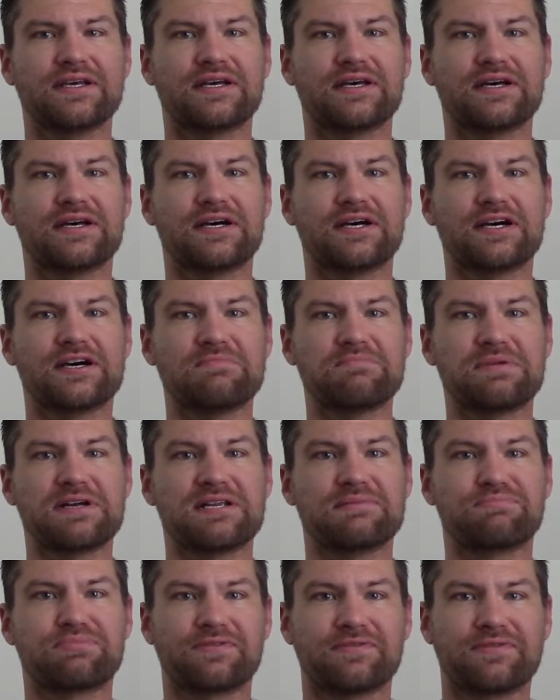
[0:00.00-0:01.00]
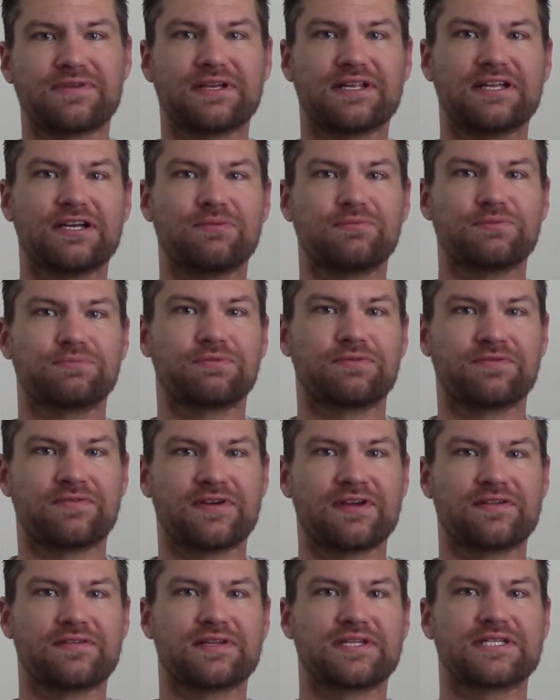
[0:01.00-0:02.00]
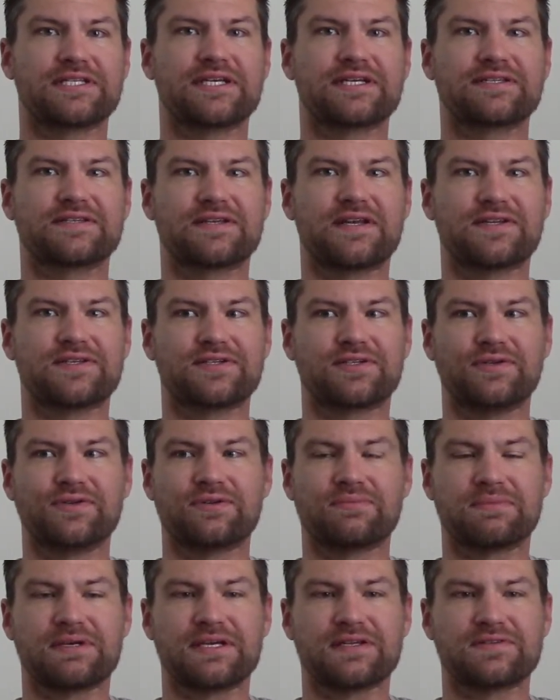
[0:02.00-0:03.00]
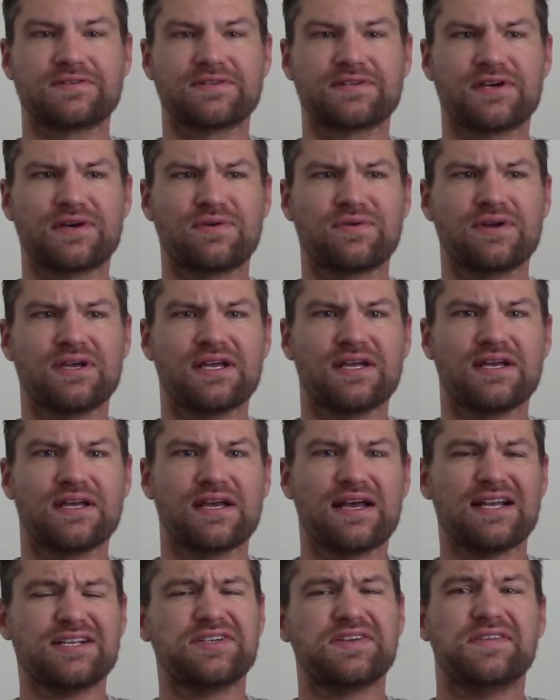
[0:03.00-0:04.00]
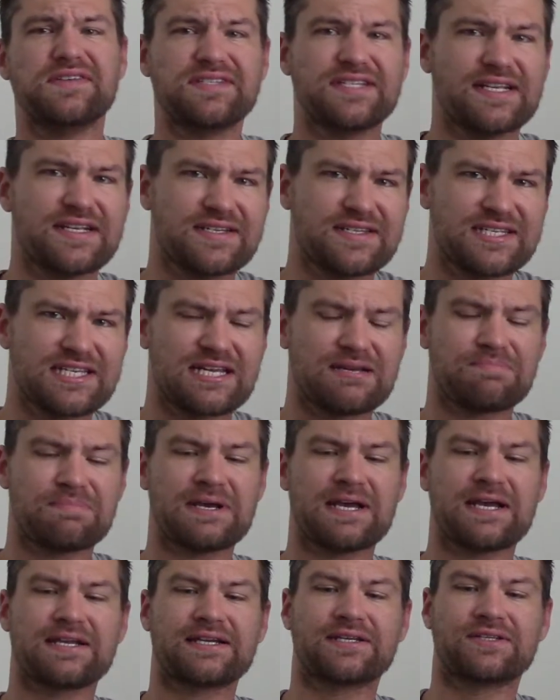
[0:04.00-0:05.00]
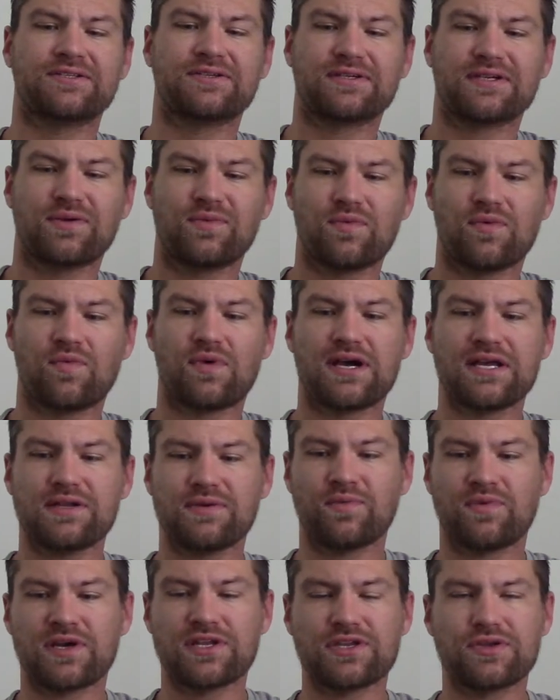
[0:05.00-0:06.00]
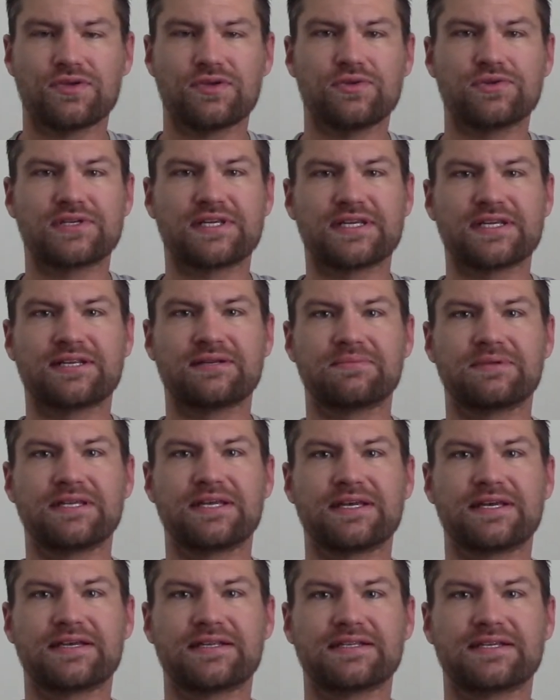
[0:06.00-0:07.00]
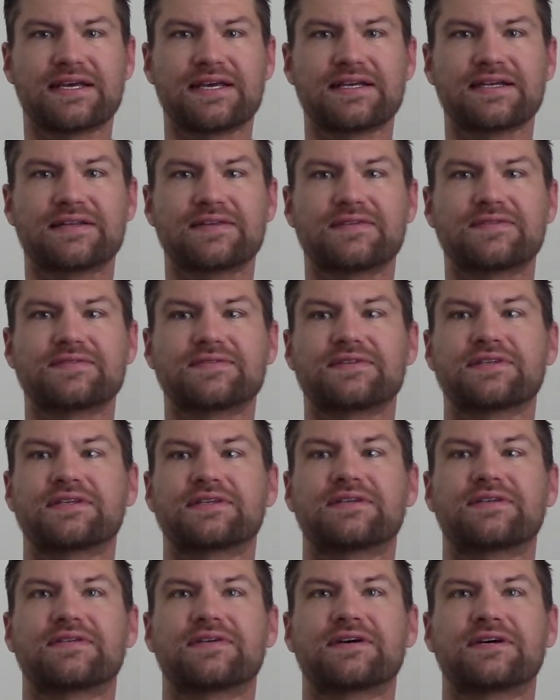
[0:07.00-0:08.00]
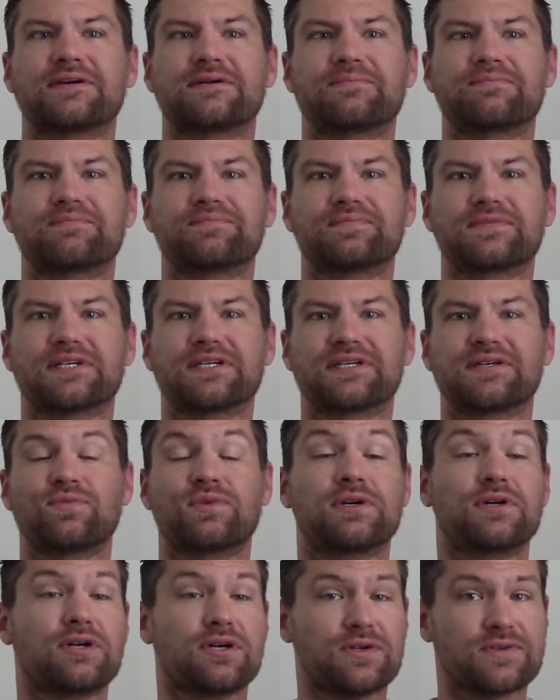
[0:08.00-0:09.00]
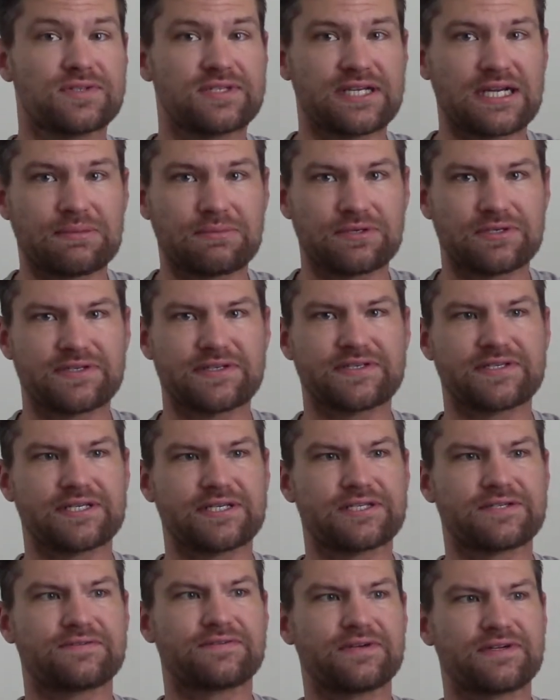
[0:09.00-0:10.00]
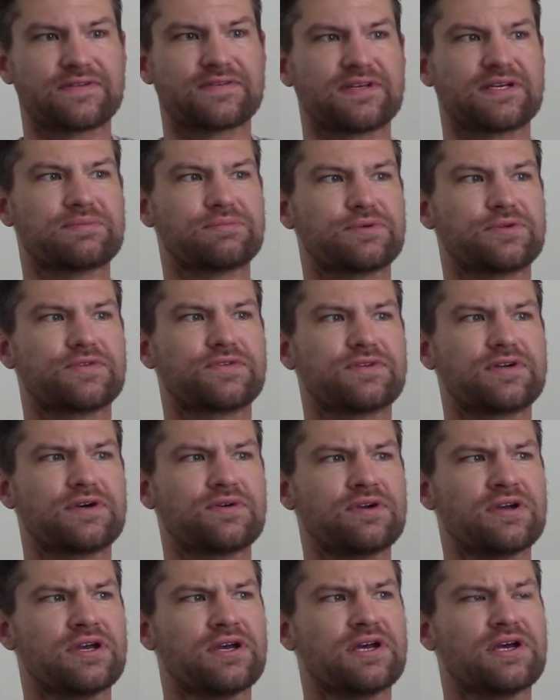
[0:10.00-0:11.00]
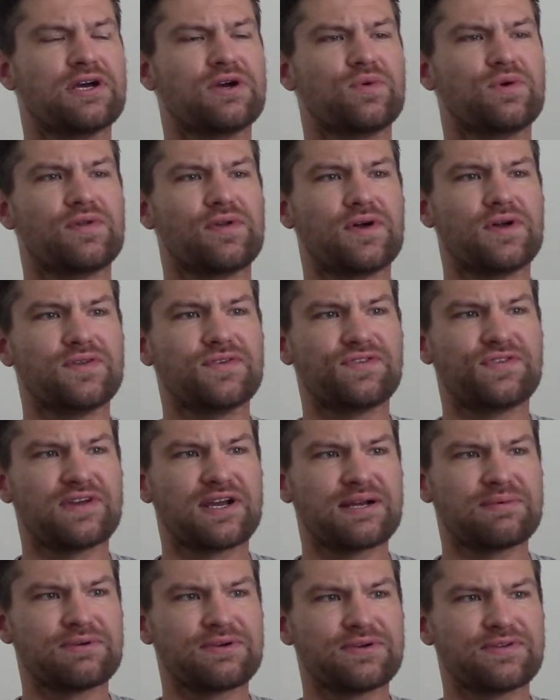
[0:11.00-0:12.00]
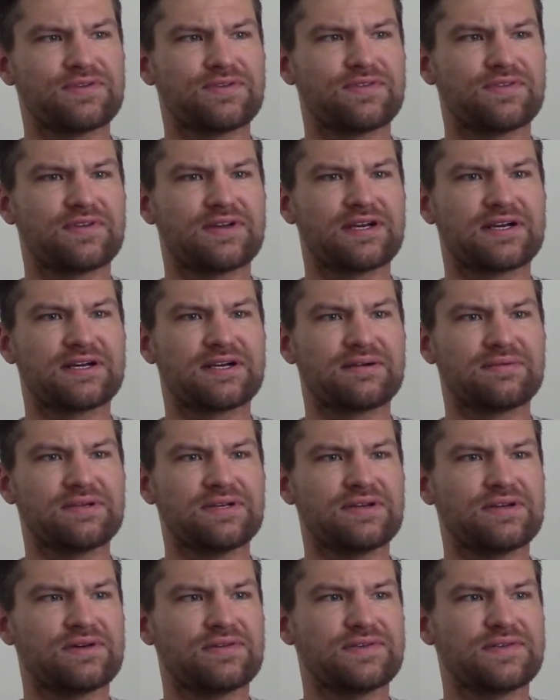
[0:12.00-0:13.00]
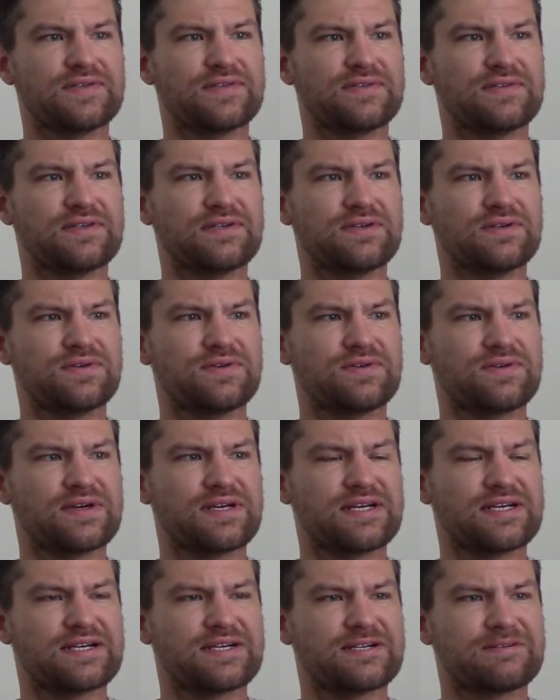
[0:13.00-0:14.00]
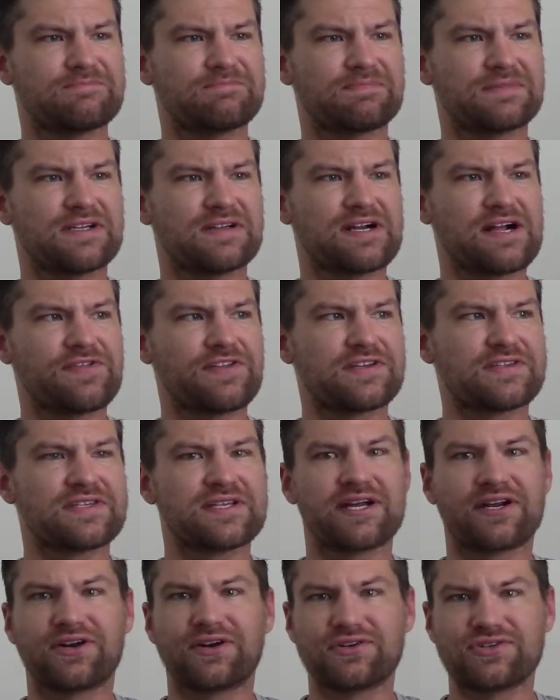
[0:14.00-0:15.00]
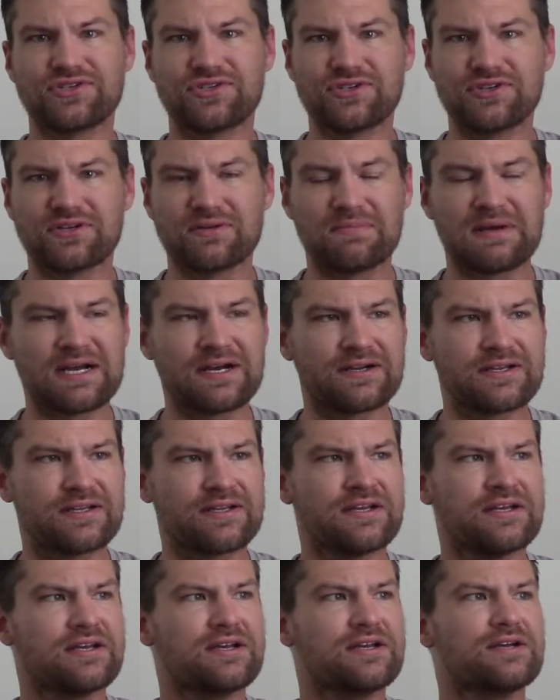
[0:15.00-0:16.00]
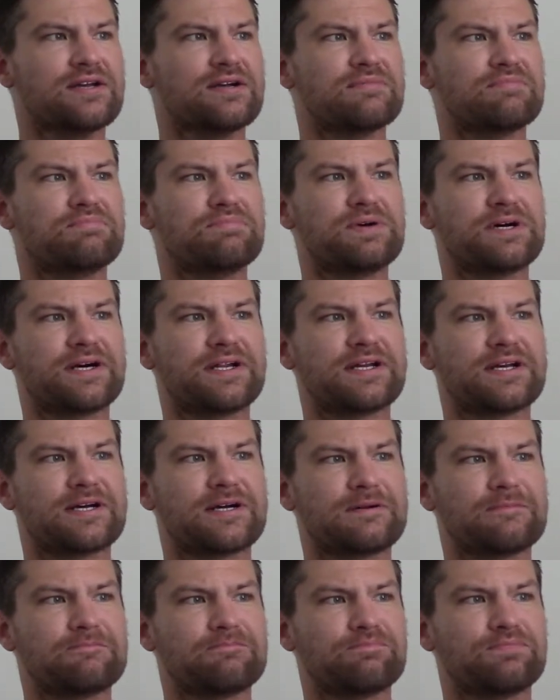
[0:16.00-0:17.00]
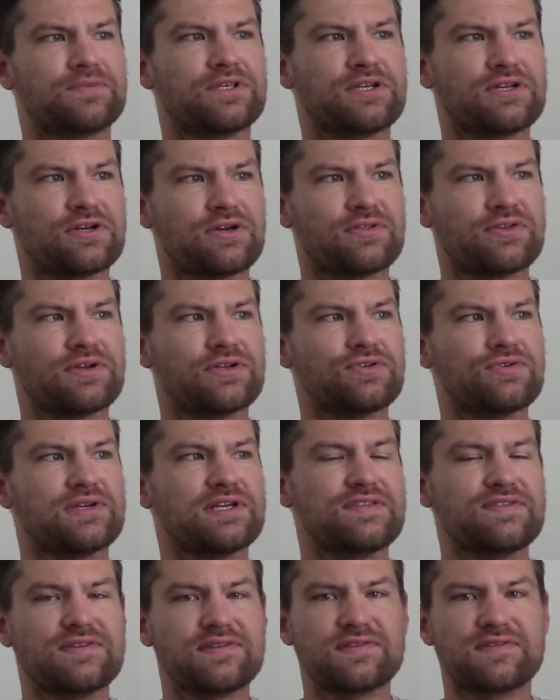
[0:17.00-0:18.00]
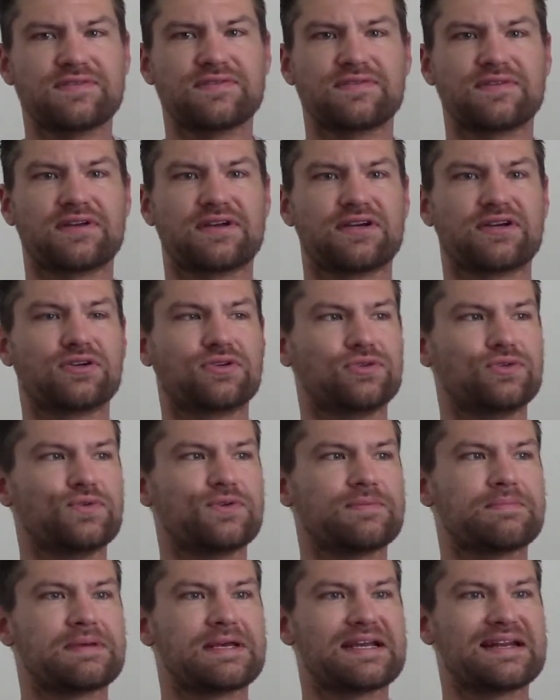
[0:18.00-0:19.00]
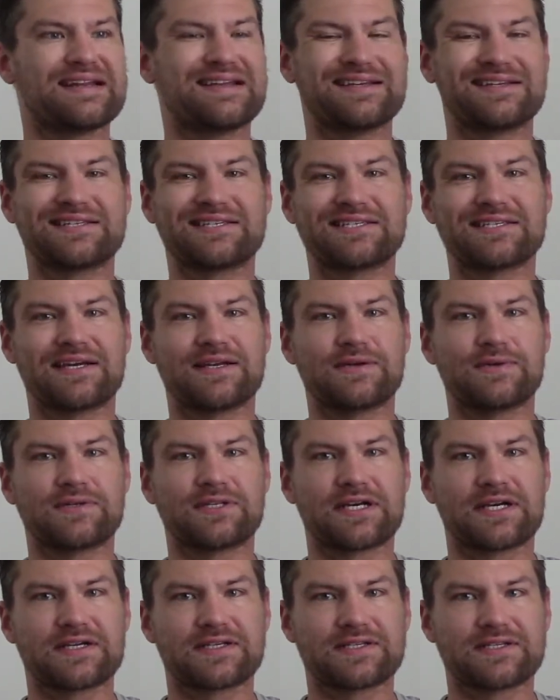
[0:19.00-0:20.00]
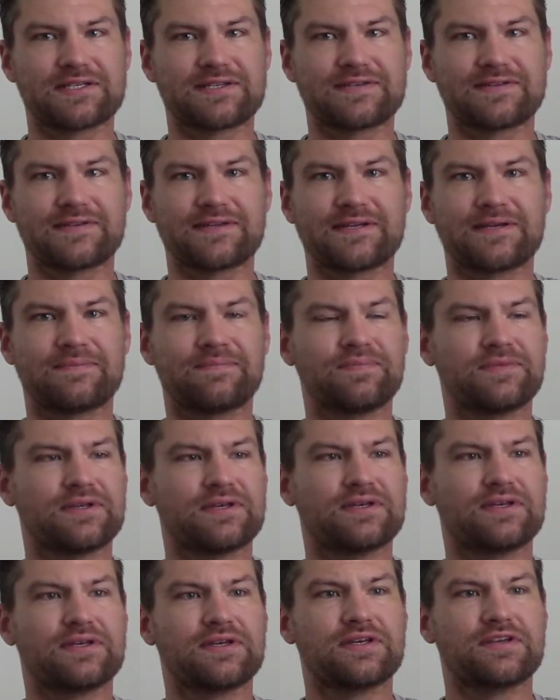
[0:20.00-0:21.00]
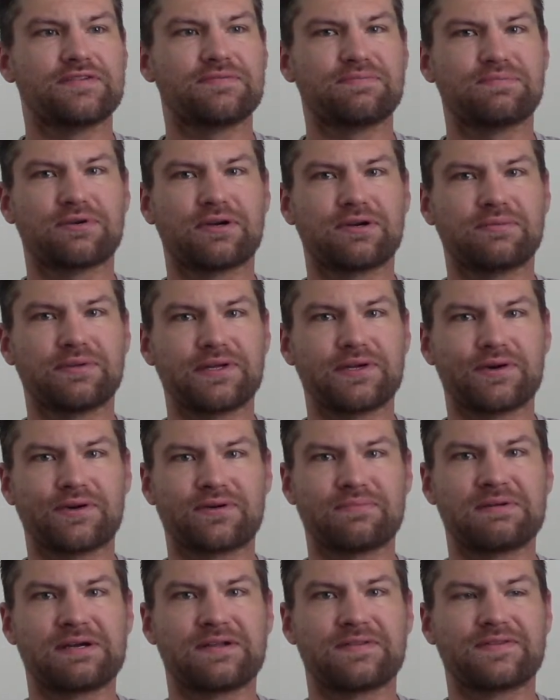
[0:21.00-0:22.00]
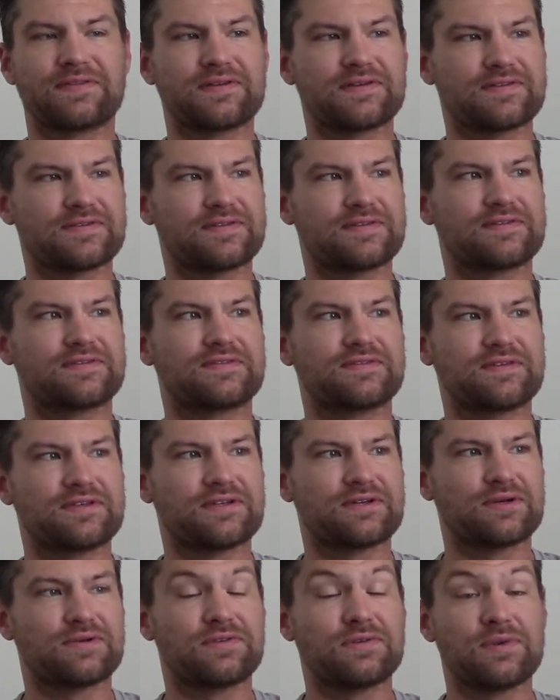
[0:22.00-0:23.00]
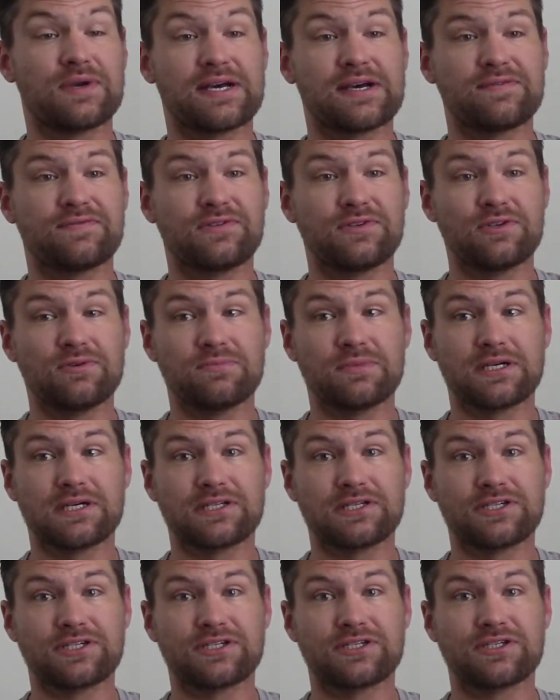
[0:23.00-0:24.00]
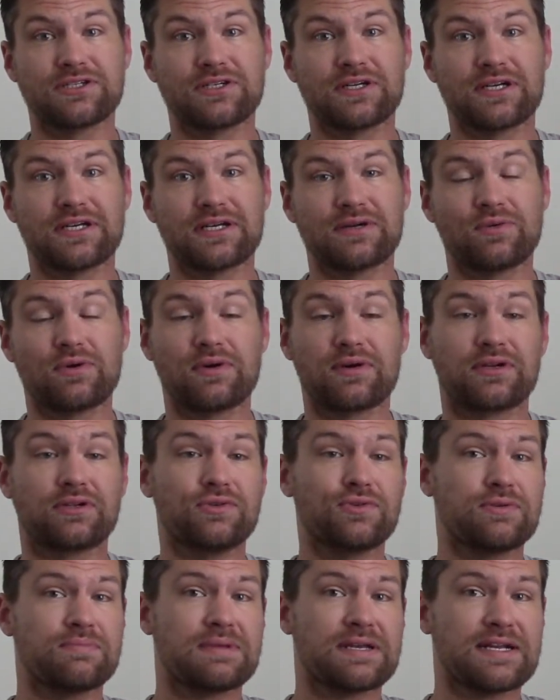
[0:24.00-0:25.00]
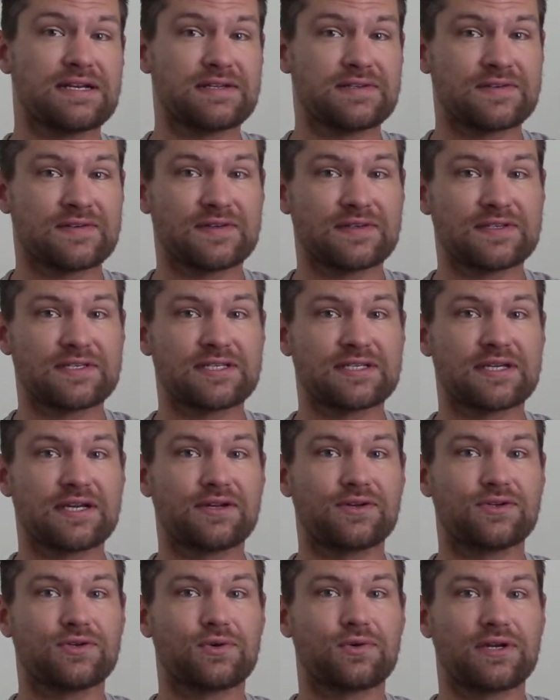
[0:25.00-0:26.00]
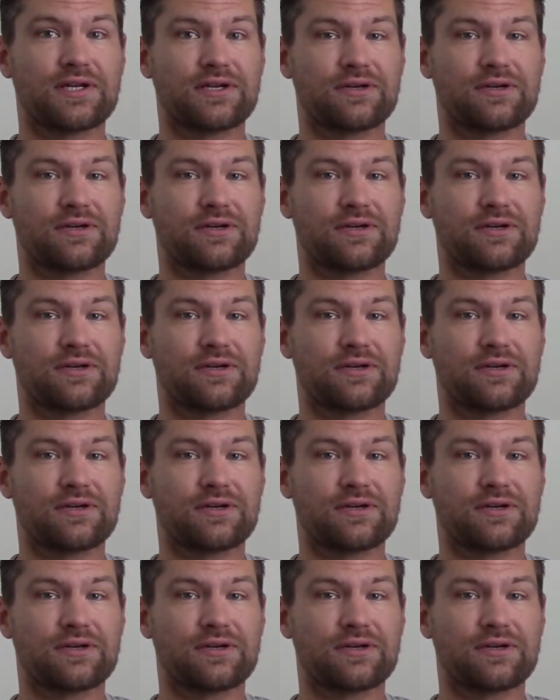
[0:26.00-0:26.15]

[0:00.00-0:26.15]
uh, but it, it helps prevent this excess glutamate. So actually, let's take a step back and look at why, why you use an NMDA antagonist in, um, uh, well, Alzheimer's disease, for example. So with Alzheimer's, uh, you know, there's still um, a lot that's not understood about it. But, um, you know, there, you get this uh, glutamate excitotoxicity You've probably heard about this. It's, you know, if you have too much, uh, well, glutamate is an excitatory